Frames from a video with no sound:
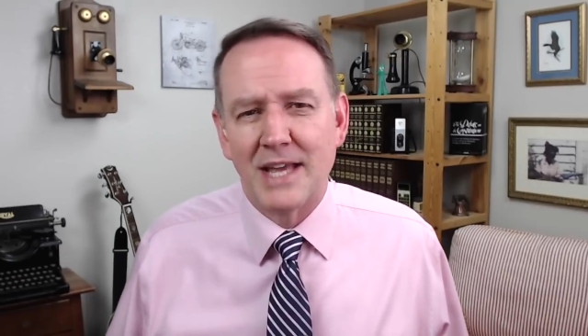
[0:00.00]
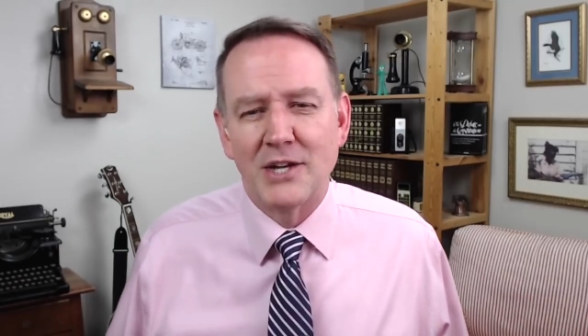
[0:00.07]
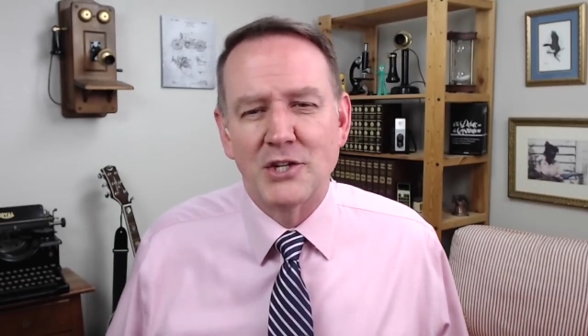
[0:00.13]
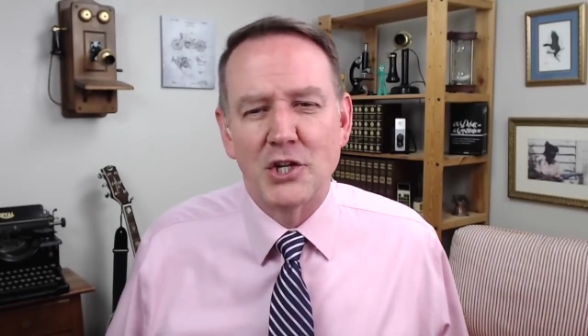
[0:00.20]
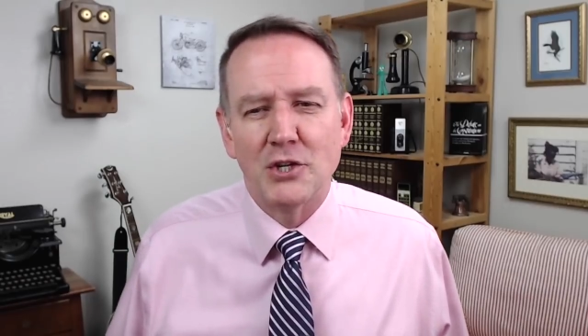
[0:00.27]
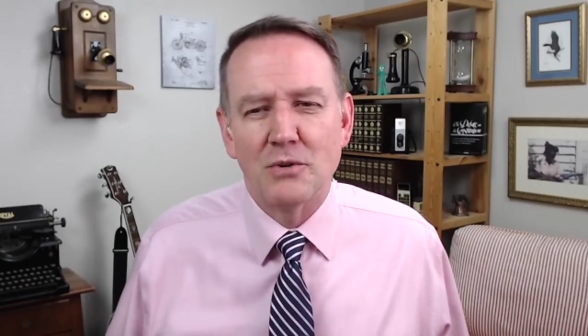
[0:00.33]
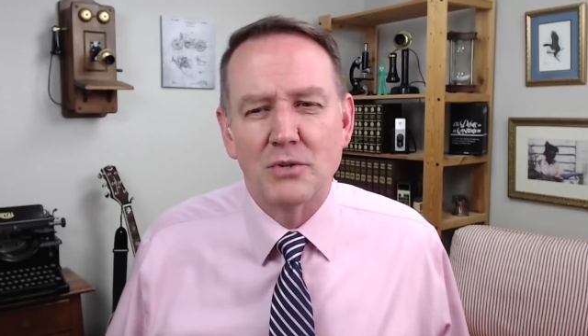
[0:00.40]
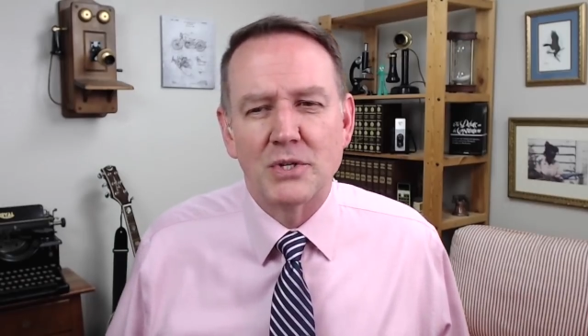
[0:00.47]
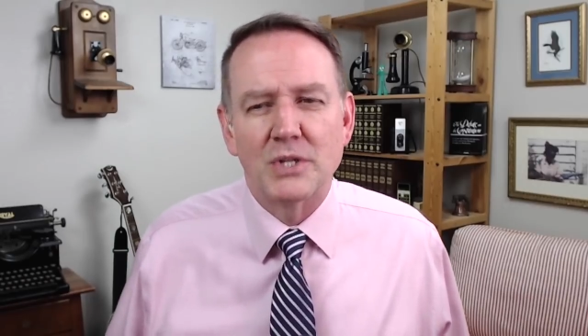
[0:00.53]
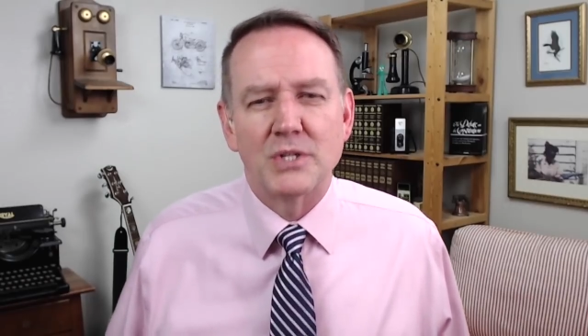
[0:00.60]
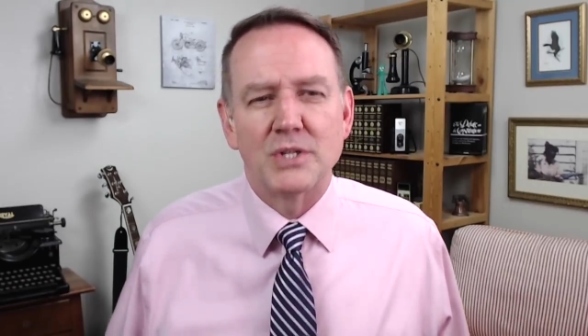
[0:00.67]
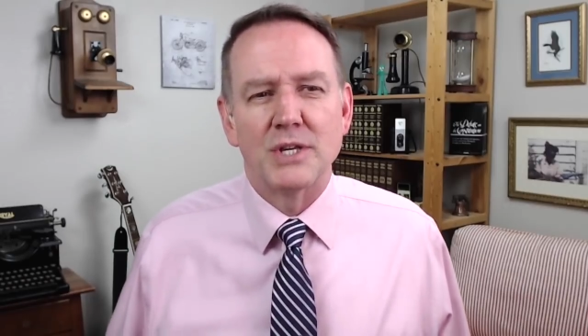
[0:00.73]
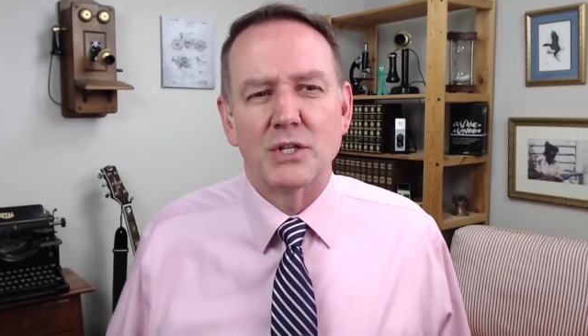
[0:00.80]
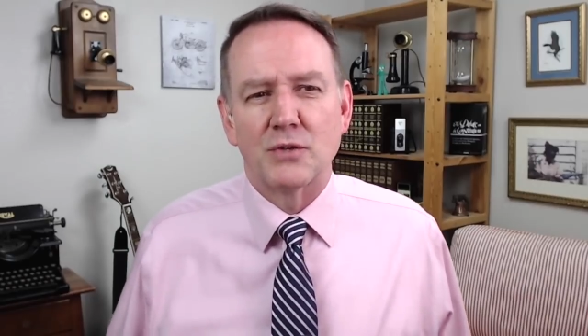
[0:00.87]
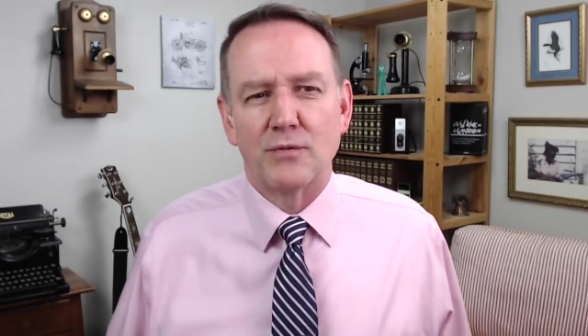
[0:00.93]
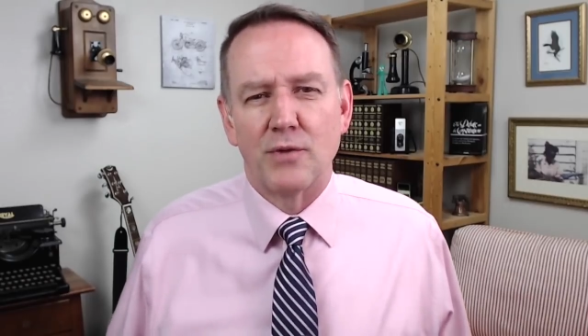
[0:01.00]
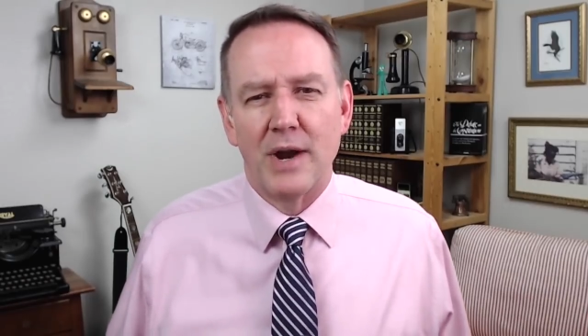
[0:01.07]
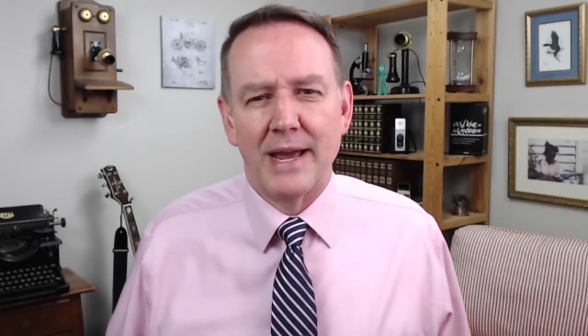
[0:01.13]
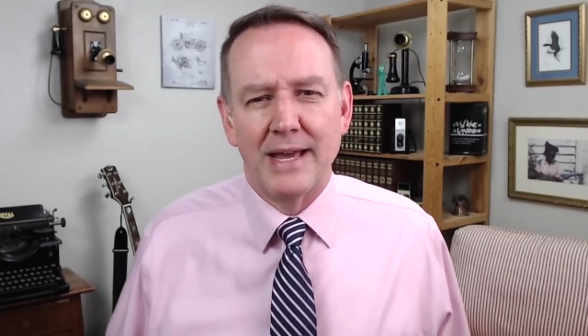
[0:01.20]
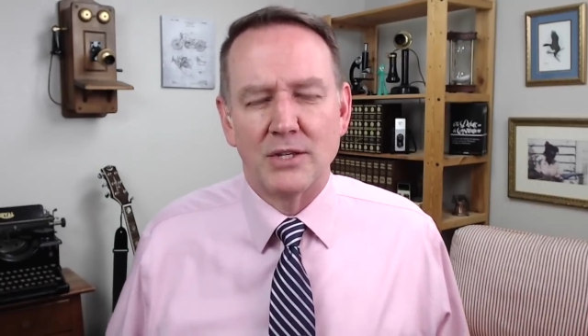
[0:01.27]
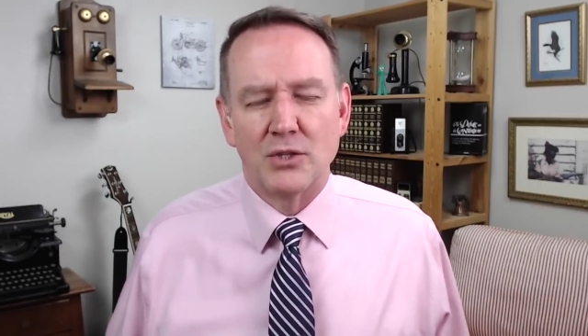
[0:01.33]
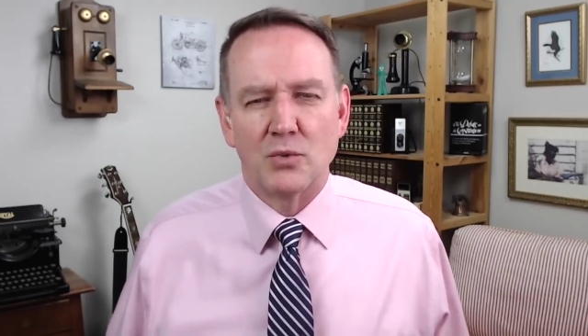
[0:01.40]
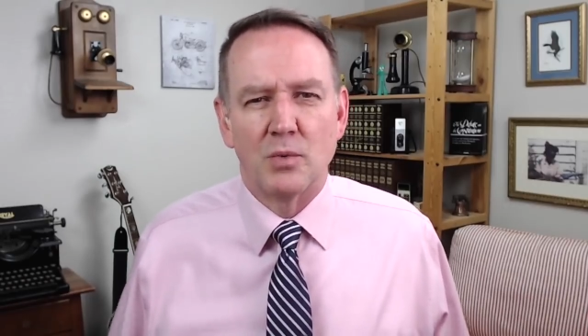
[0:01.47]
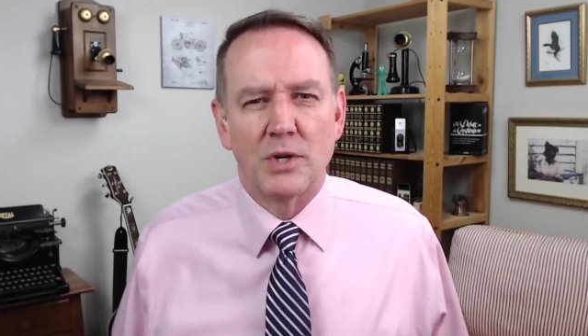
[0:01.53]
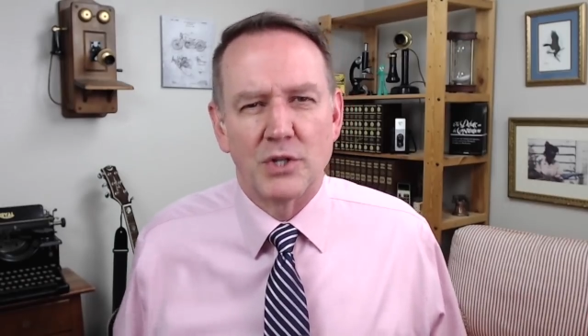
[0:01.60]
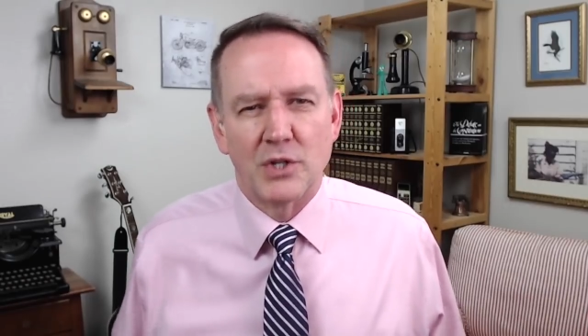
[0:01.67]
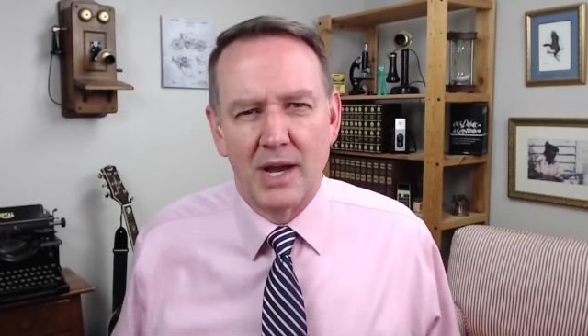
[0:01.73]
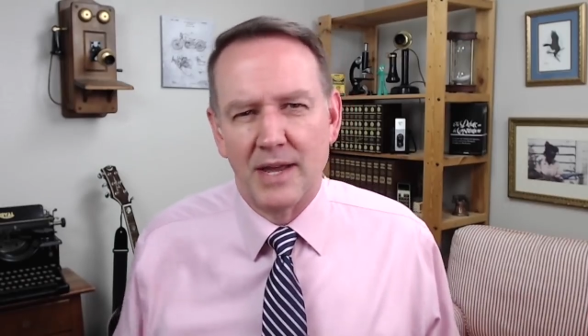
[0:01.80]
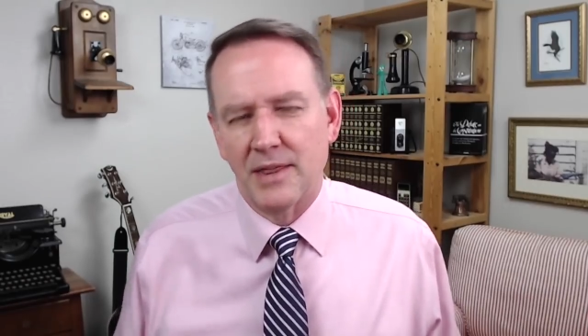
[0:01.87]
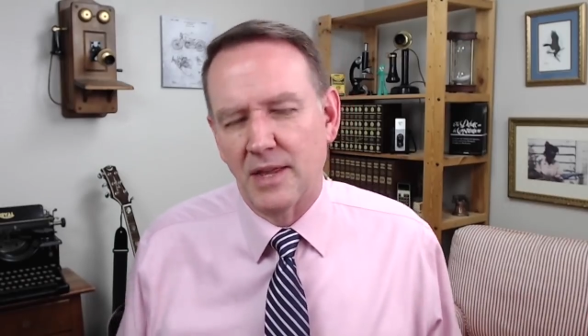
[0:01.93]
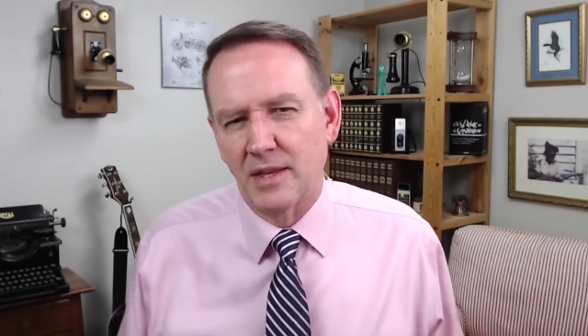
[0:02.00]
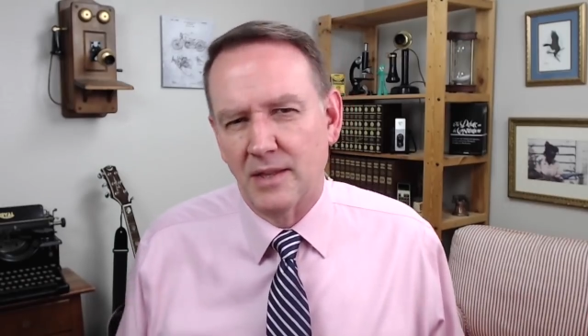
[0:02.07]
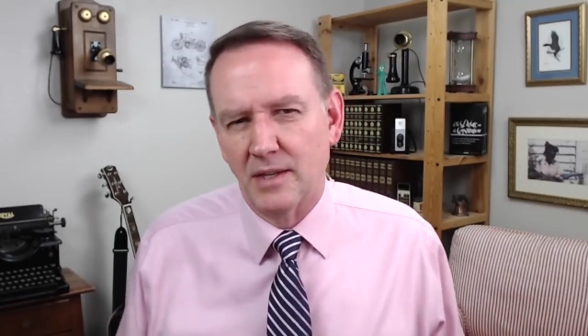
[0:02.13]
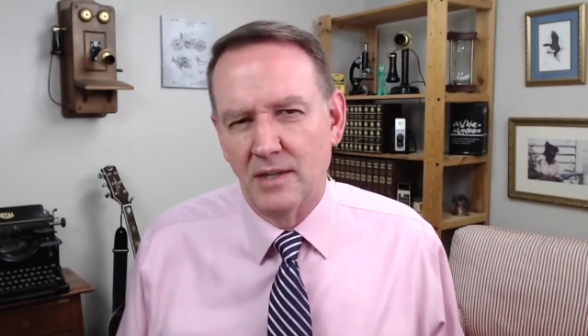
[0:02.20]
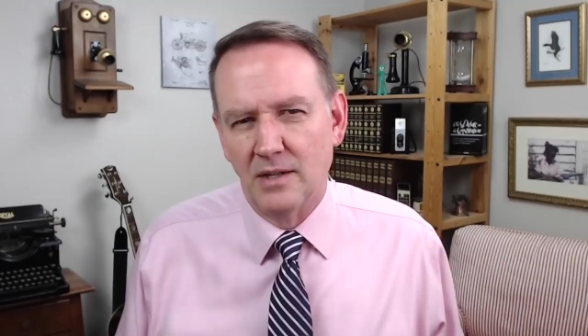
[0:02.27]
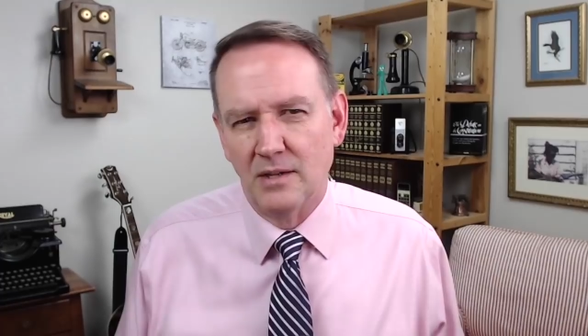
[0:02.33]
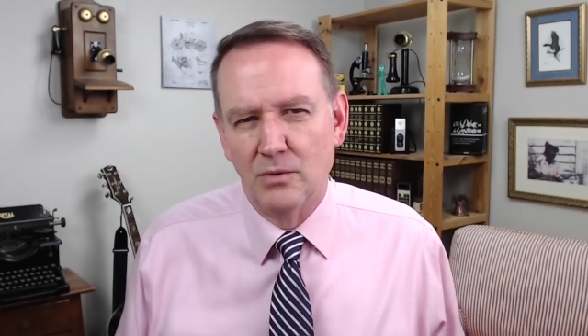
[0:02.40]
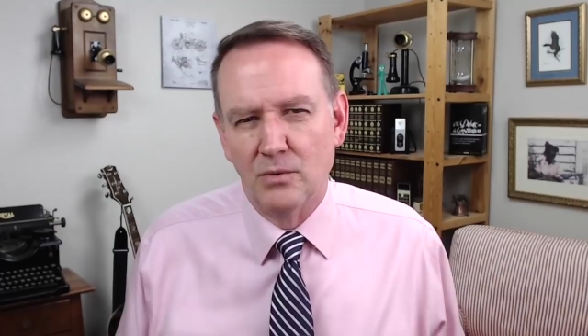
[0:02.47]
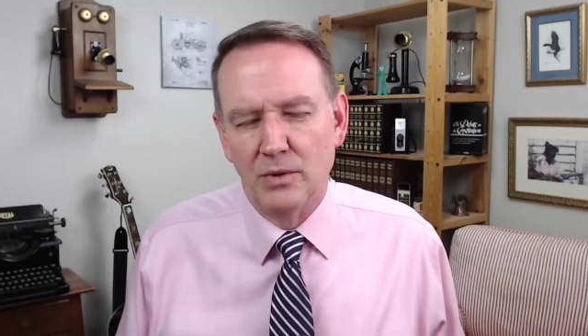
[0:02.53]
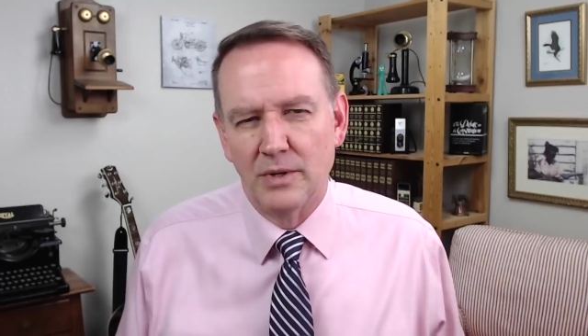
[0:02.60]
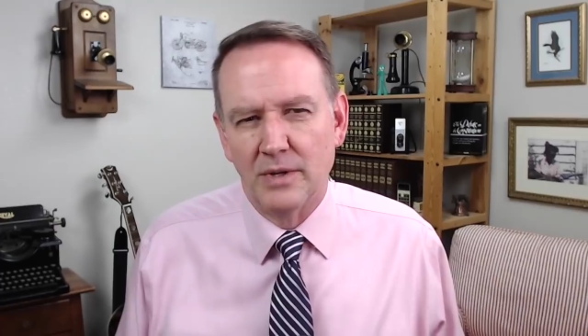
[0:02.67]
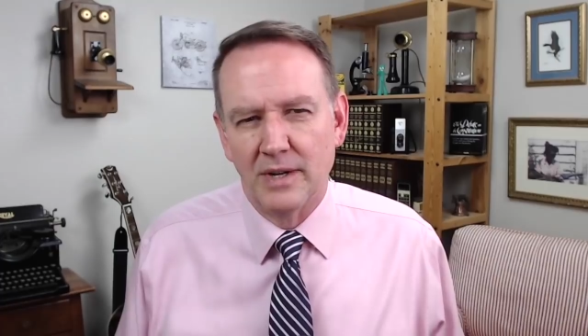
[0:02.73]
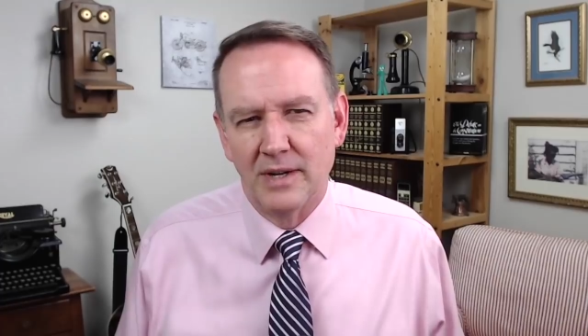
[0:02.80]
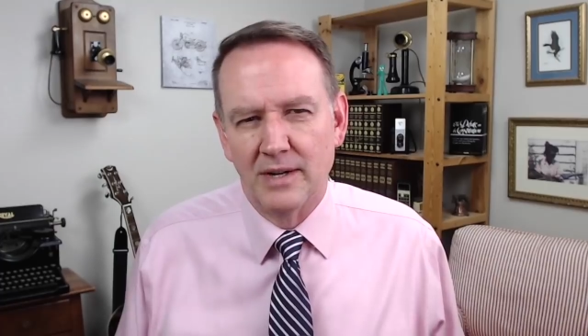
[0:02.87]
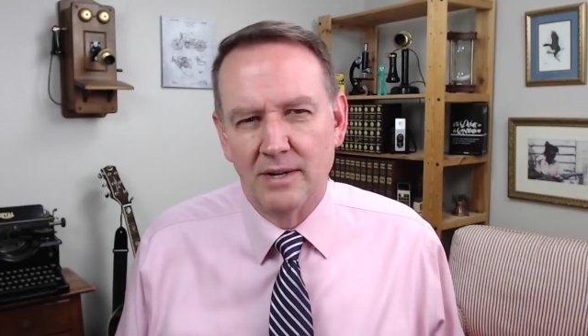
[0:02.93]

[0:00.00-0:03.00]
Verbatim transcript: And she uses this phrase, which I think that you would